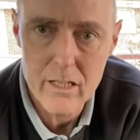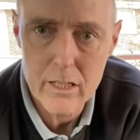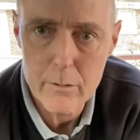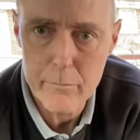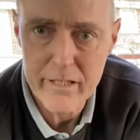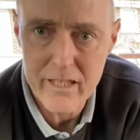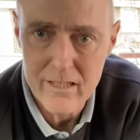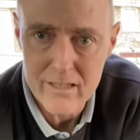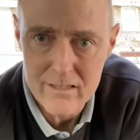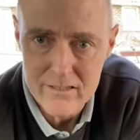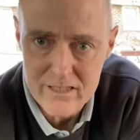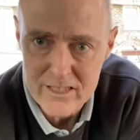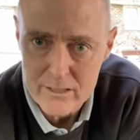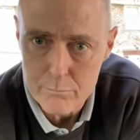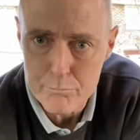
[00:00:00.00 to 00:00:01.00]
but you can't
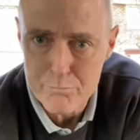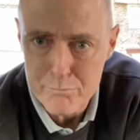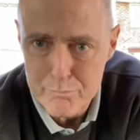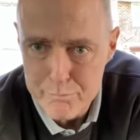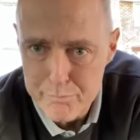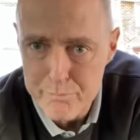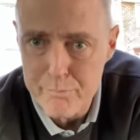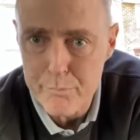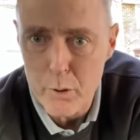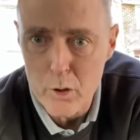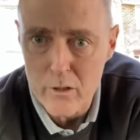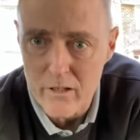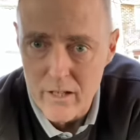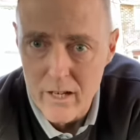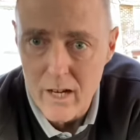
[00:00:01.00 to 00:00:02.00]
just
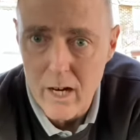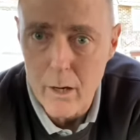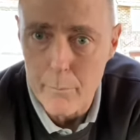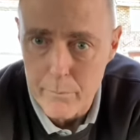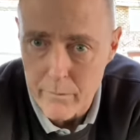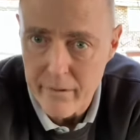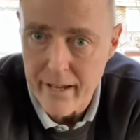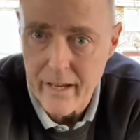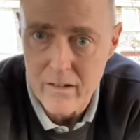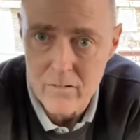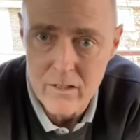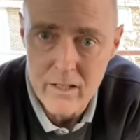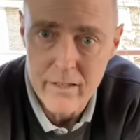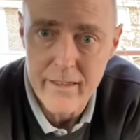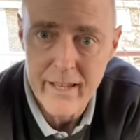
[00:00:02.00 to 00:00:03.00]
pull it up and out
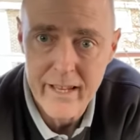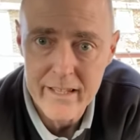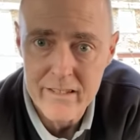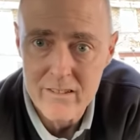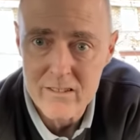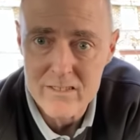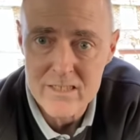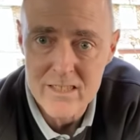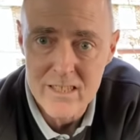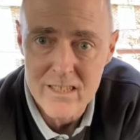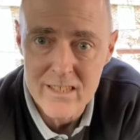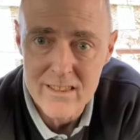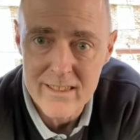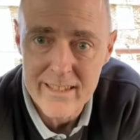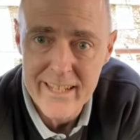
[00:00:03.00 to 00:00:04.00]
like that. You've got to
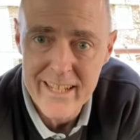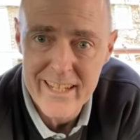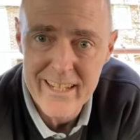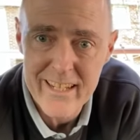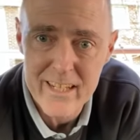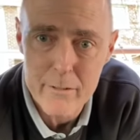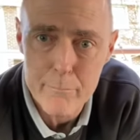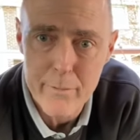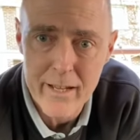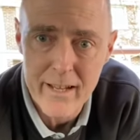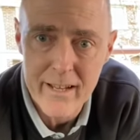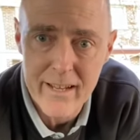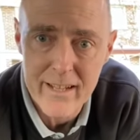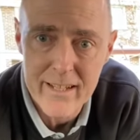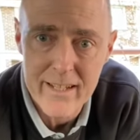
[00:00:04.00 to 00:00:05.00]
start leaning it
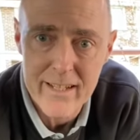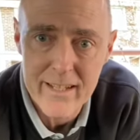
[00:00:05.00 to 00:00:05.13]
back